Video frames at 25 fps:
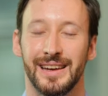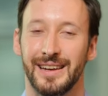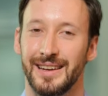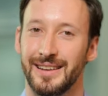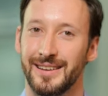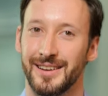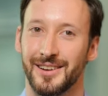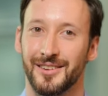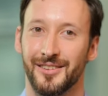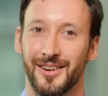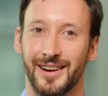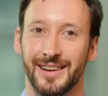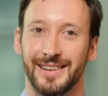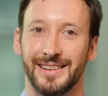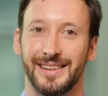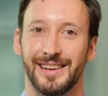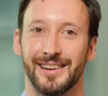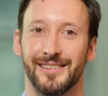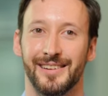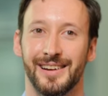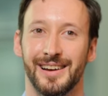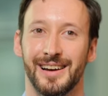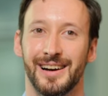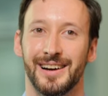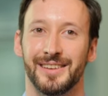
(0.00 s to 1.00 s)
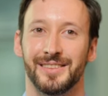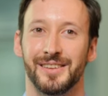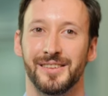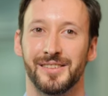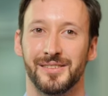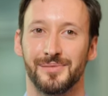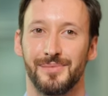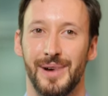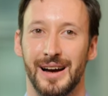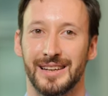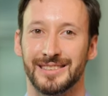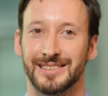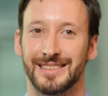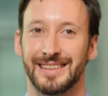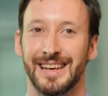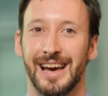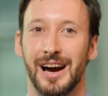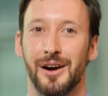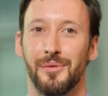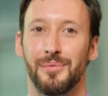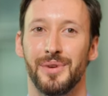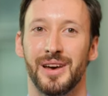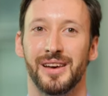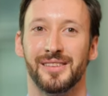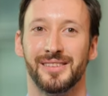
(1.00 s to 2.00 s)
hidden criteria to smash the
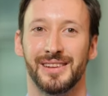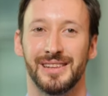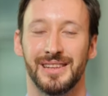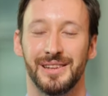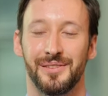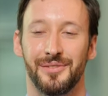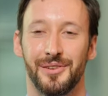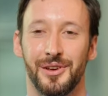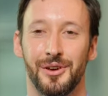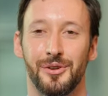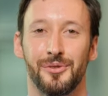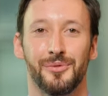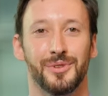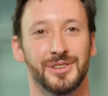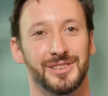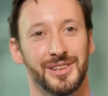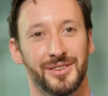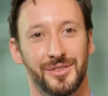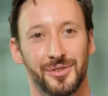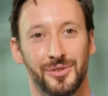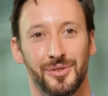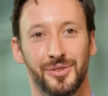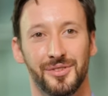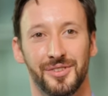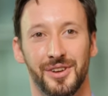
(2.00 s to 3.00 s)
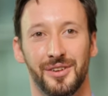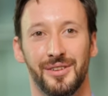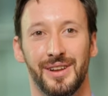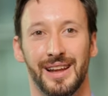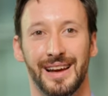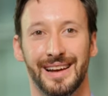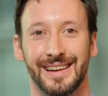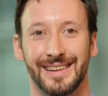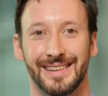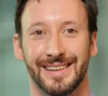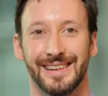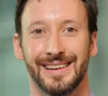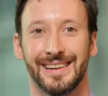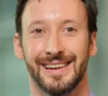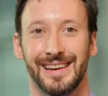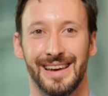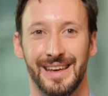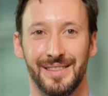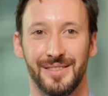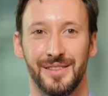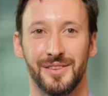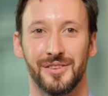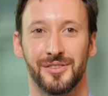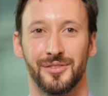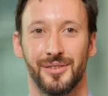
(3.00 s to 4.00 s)
LBS interview, which is also linked
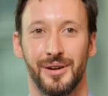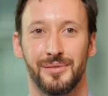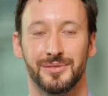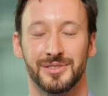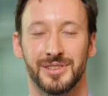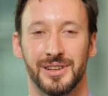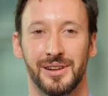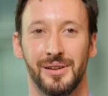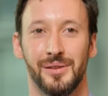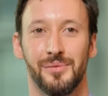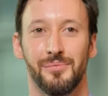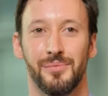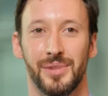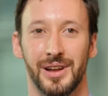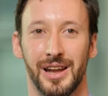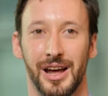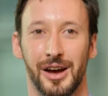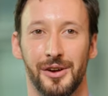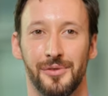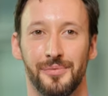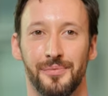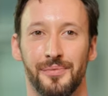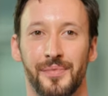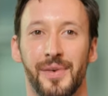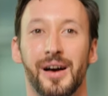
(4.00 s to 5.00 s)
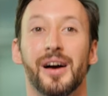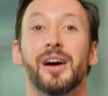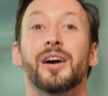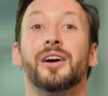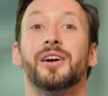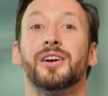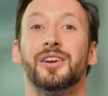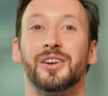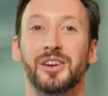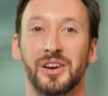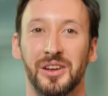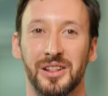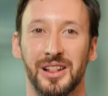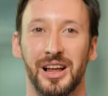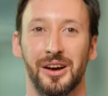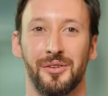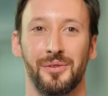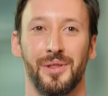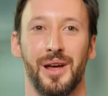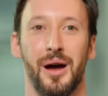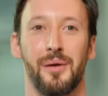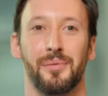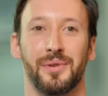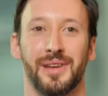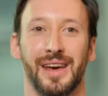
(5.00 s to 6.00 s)
in the description below. Good luck
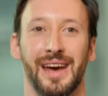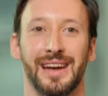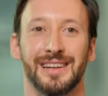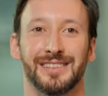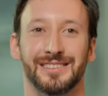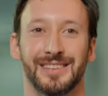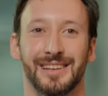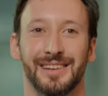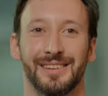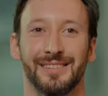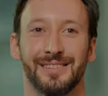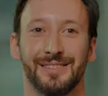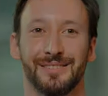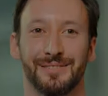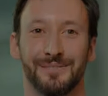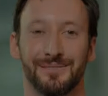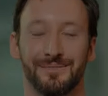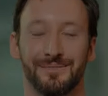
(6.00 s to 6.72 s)
with the application.